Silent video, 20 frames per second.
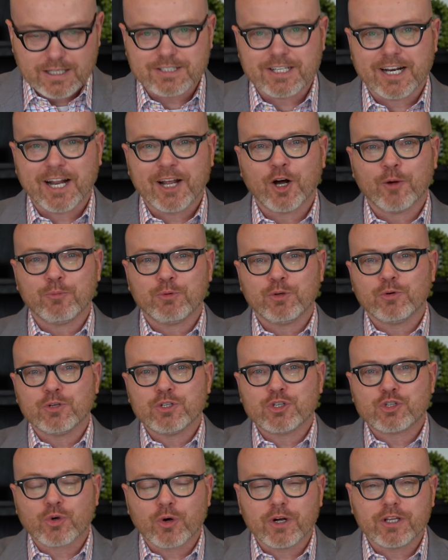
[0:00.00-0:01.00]
Listen, I hope you
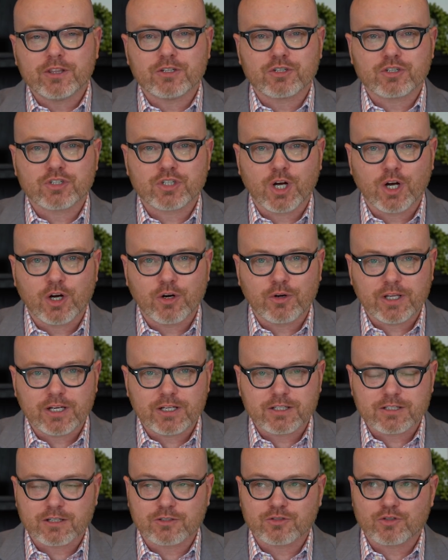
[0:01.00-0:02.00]
enjoyed the show.
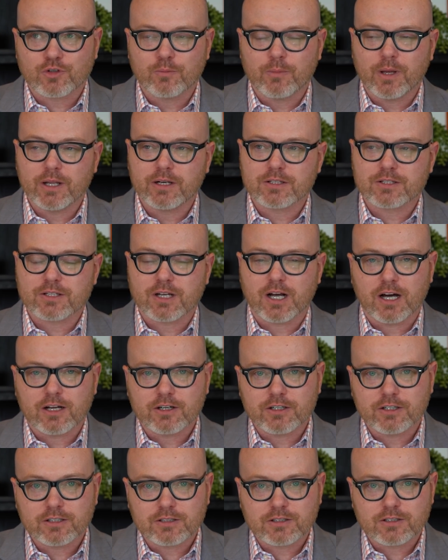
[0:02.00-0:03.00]
It is a tremendous
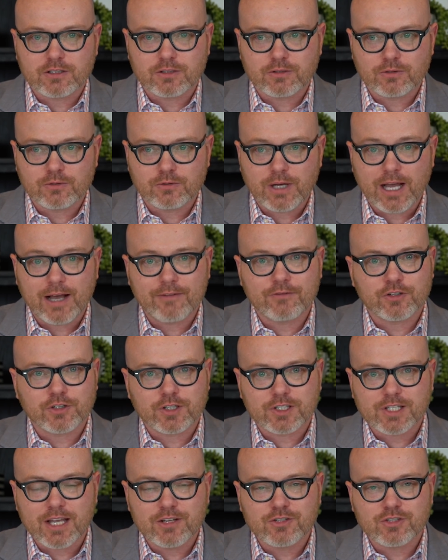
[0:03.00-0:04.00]
honor to have
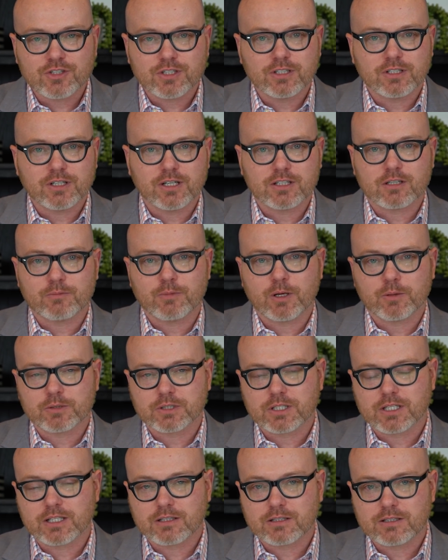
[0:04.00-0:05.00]
your attention and to be
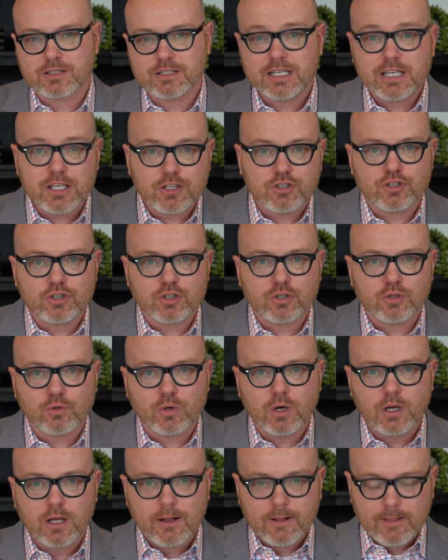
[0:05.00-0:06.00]
able to teach
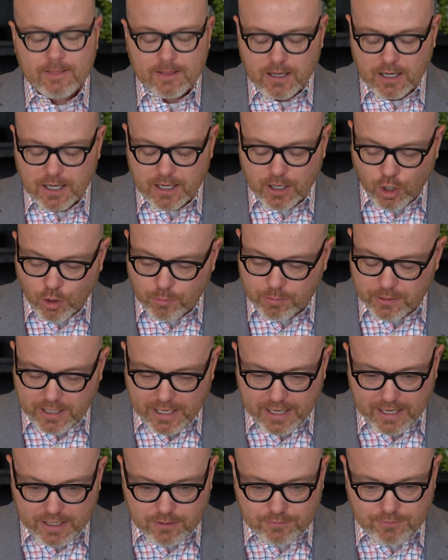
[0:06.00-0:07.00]
you. I hope it
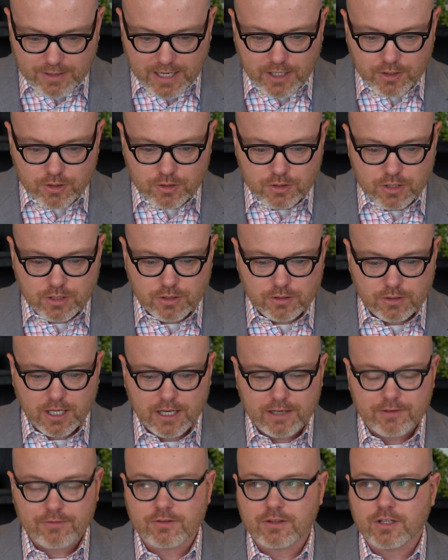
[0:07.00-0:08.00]
added value to your
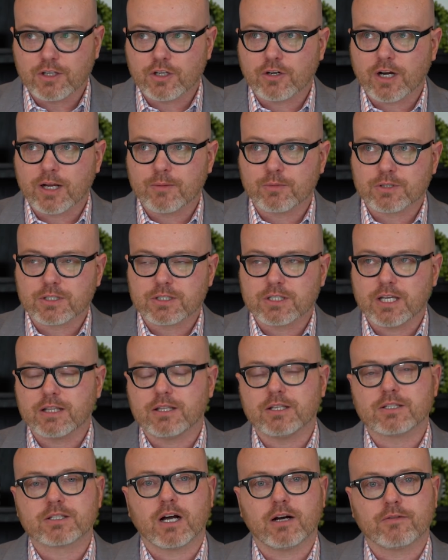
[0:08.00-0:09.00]
life and that you're able to
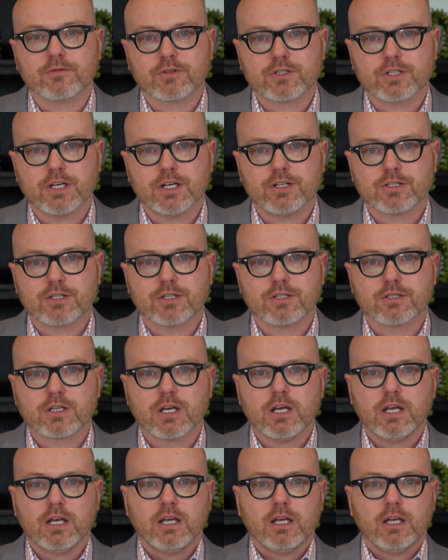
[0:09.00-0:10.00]
take these
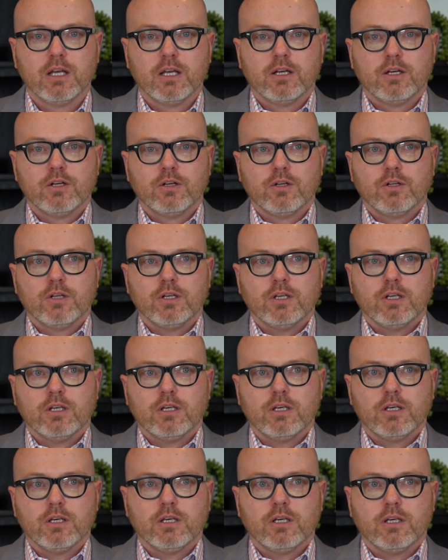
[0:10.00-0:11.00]
conversations
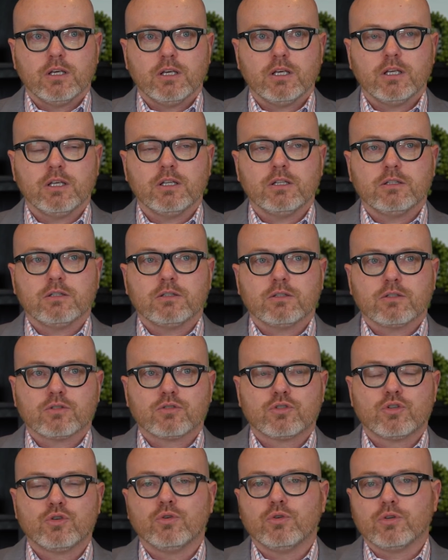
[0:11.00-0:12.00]

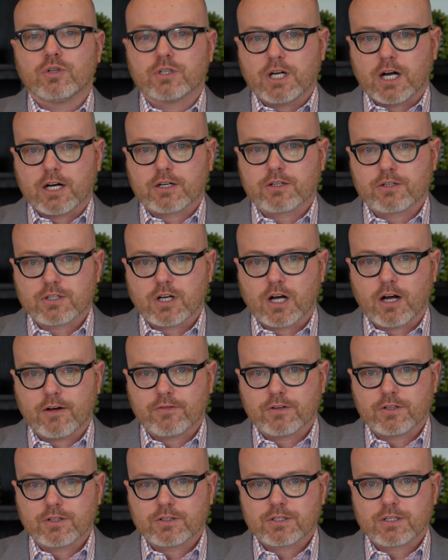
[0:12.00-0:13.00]
into your doctor's
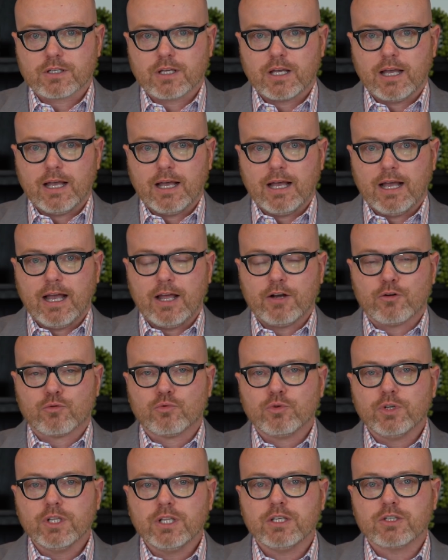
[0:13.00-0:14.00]
office
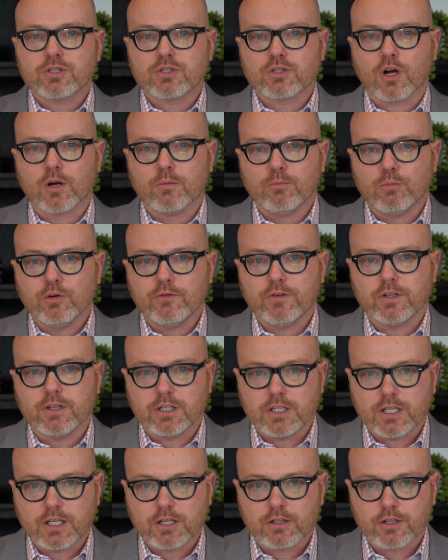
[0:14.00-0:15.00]
and really start moving
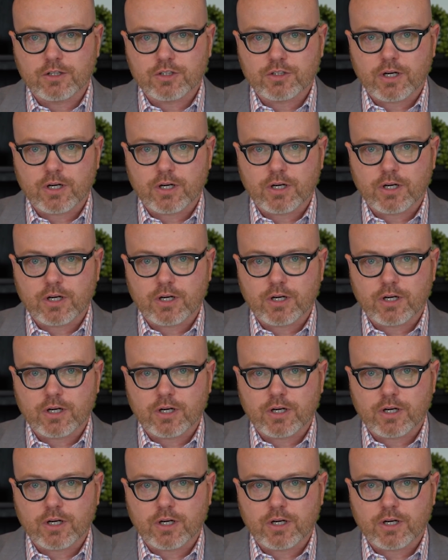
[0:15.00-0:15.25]
the needle